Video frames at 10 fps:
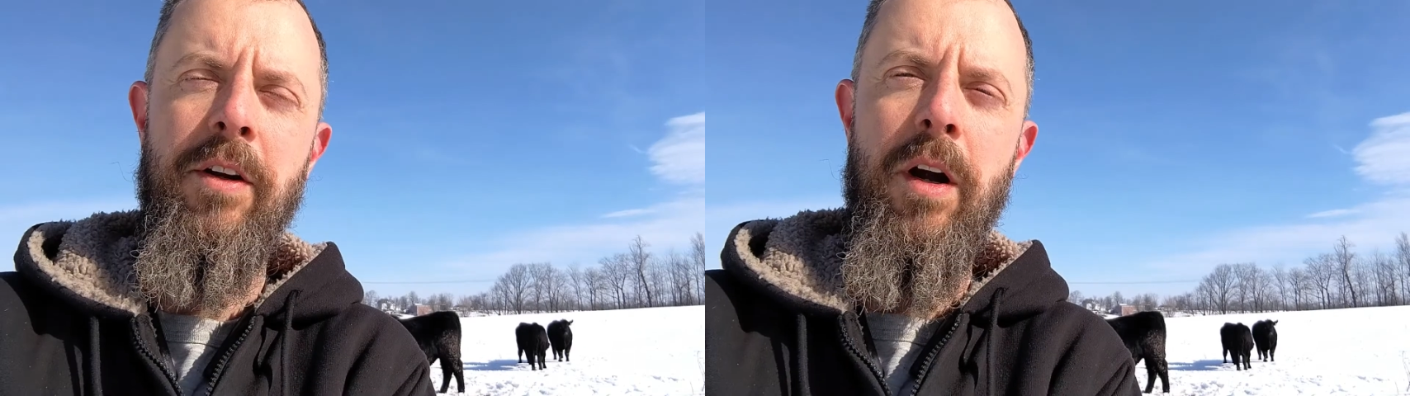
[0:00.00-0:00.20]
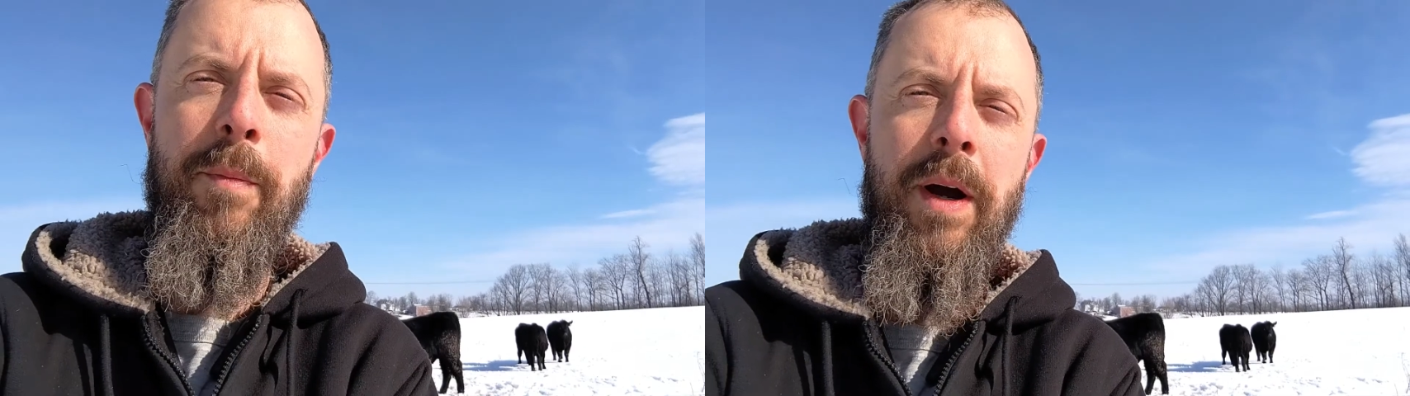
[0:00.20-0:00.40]

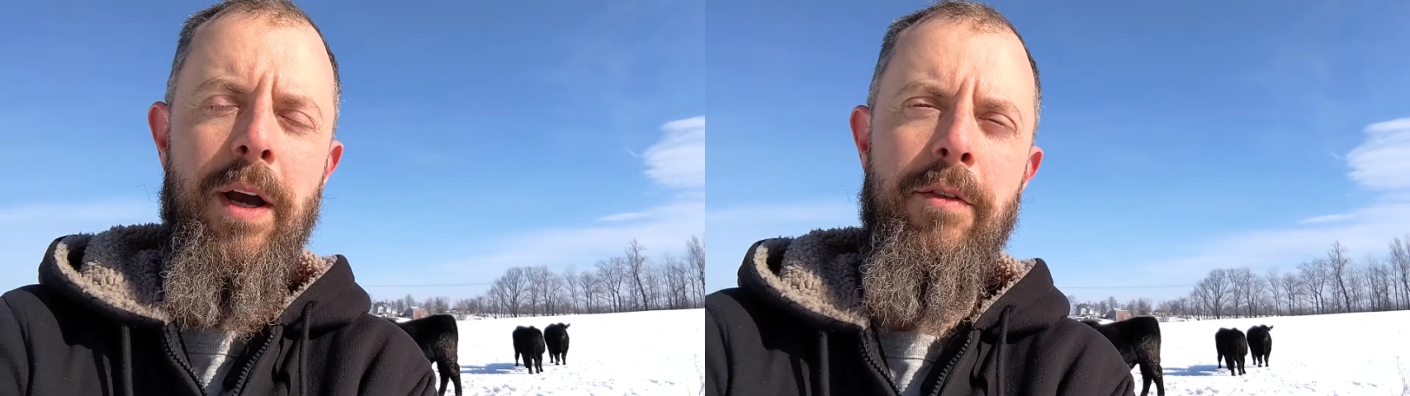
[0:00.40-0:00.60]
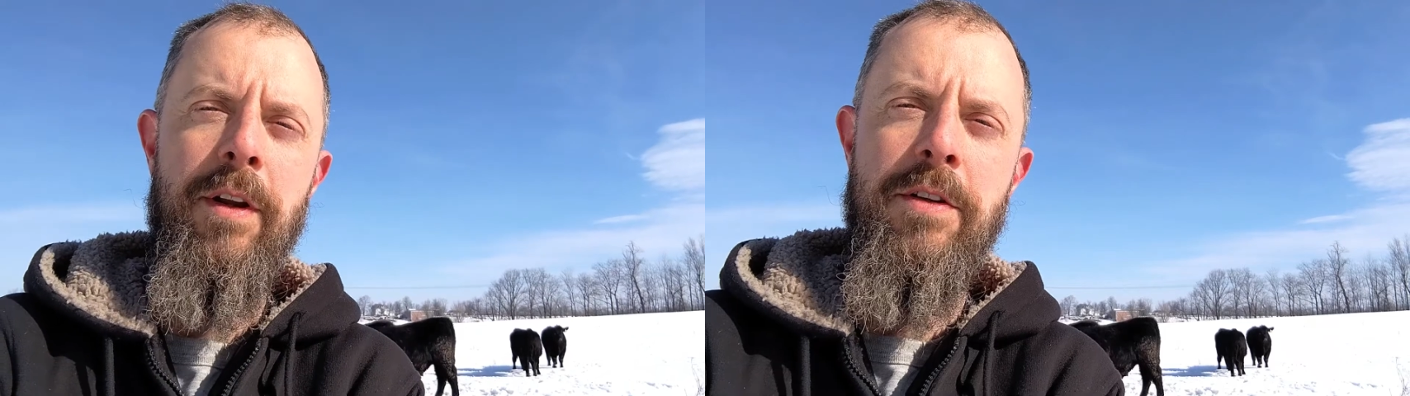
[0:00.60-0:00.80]

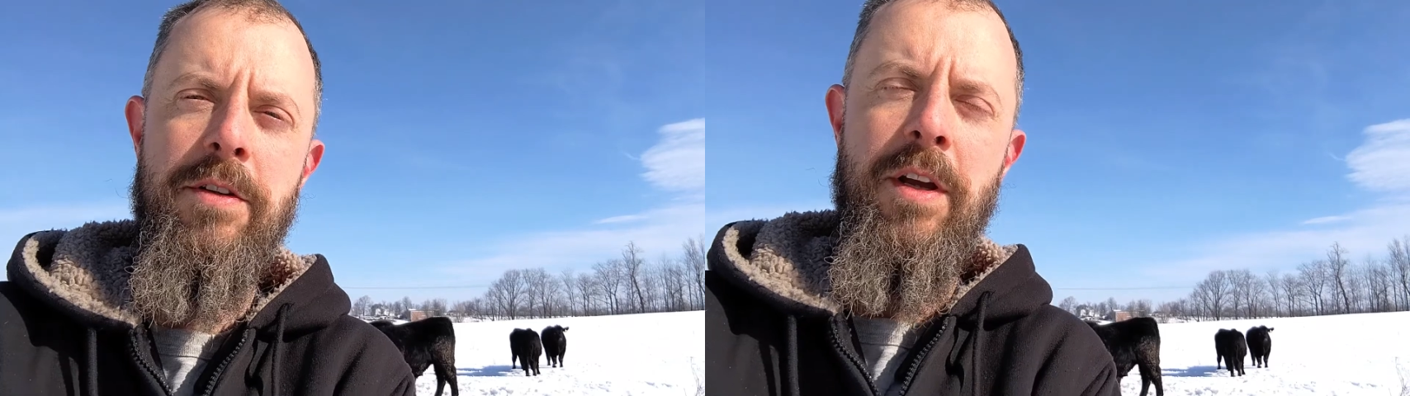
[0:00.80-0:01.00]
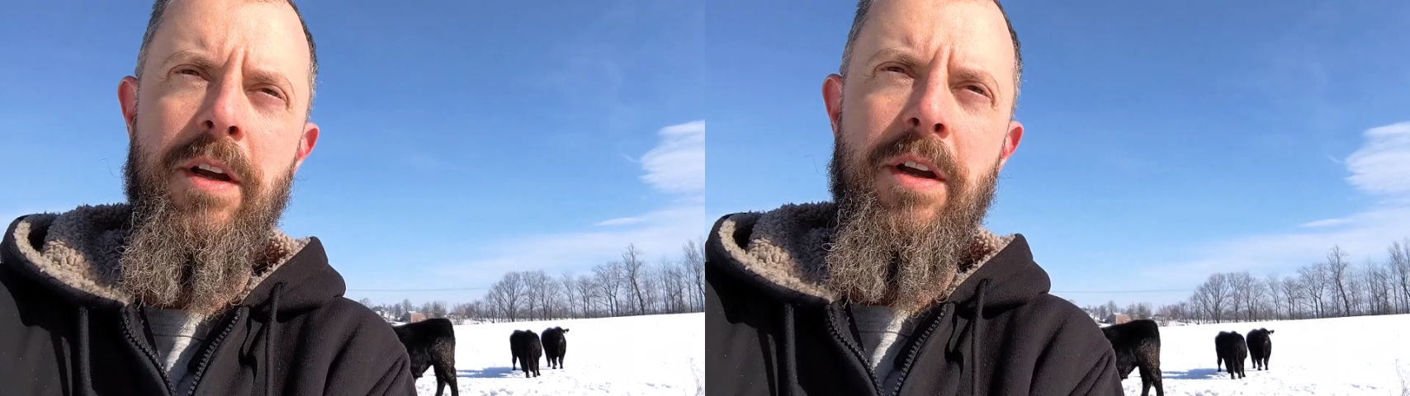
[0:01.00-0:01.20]

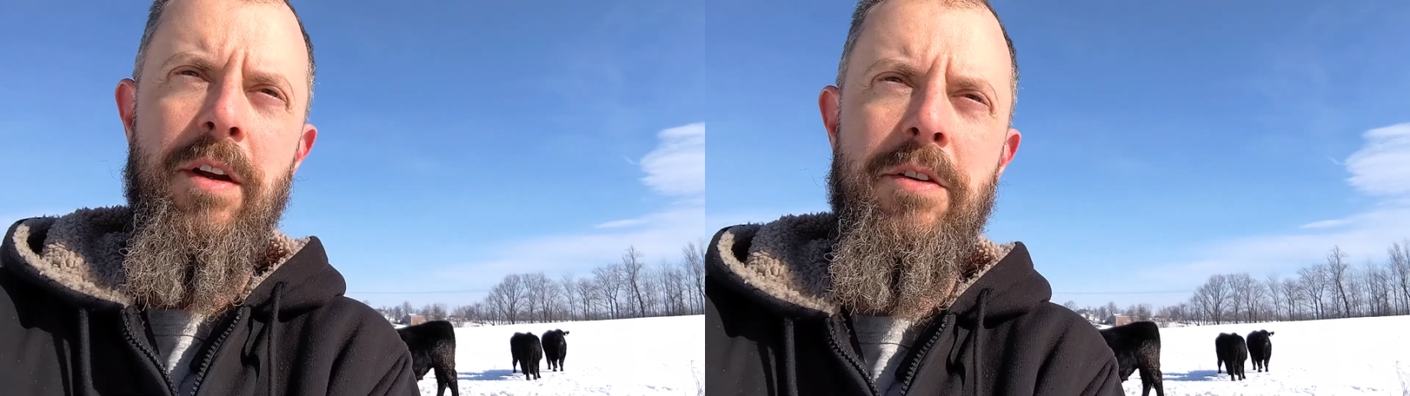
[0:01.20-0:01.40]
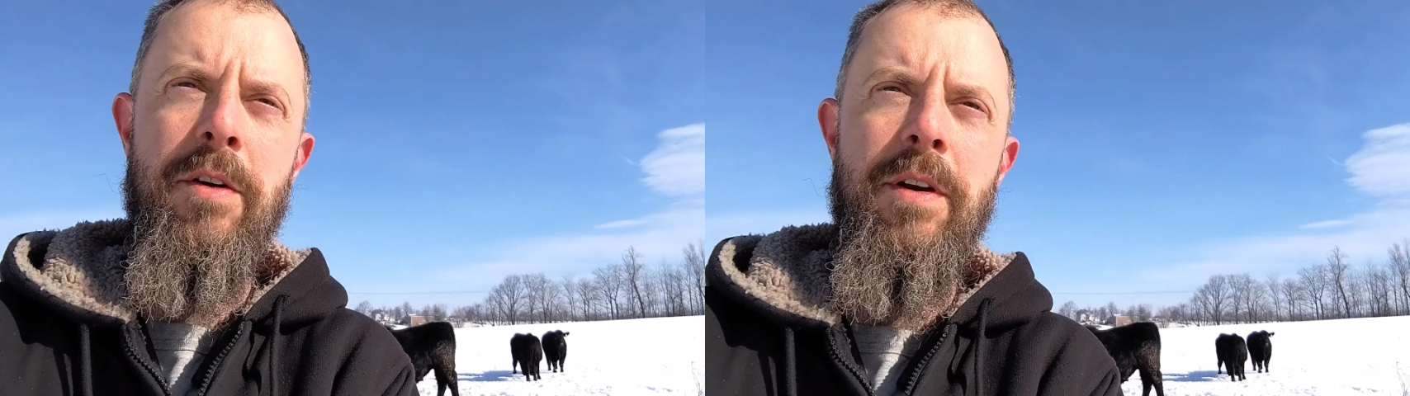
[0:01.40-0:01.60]
carbohydrates
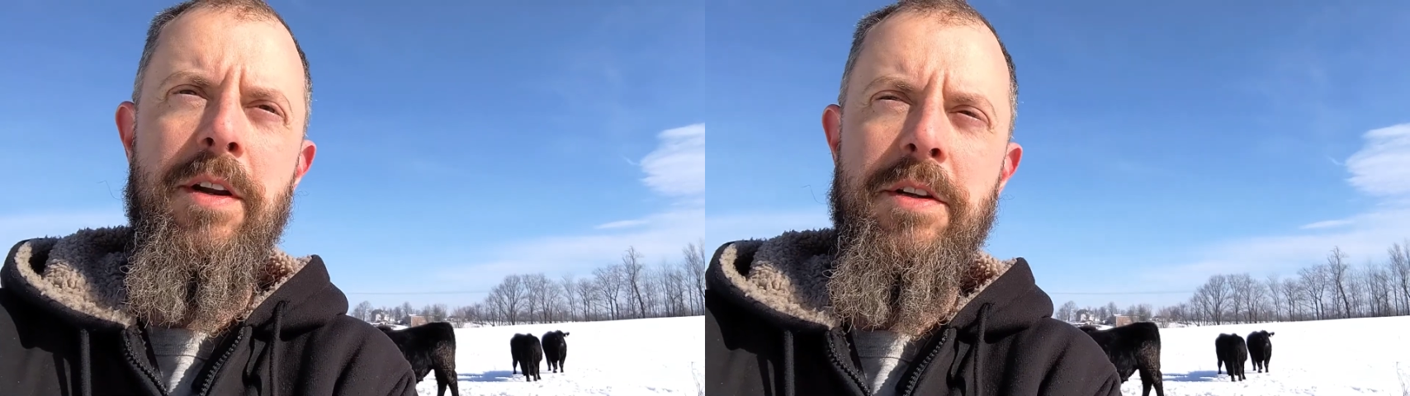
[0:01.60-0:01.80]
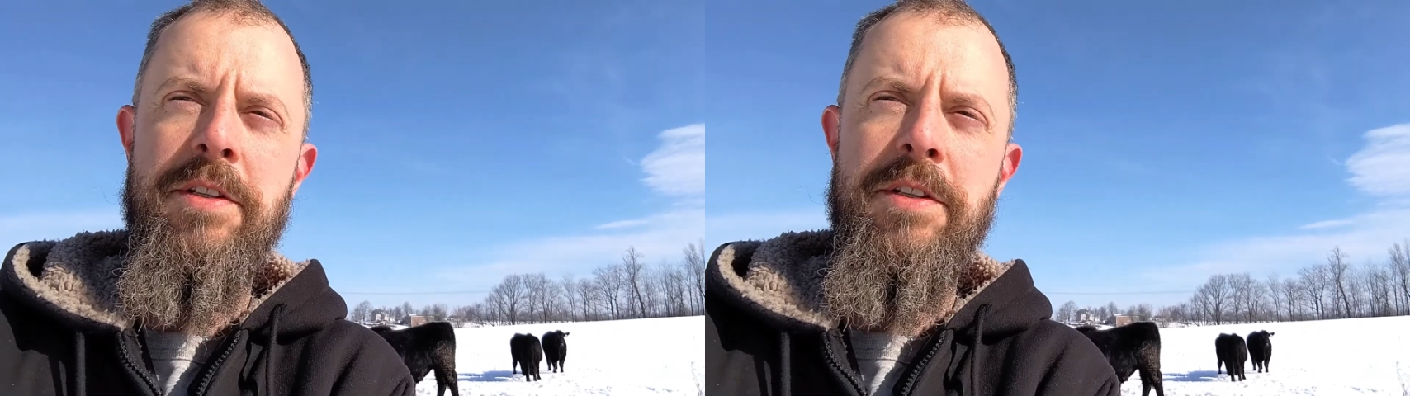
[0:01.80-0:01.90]
turn into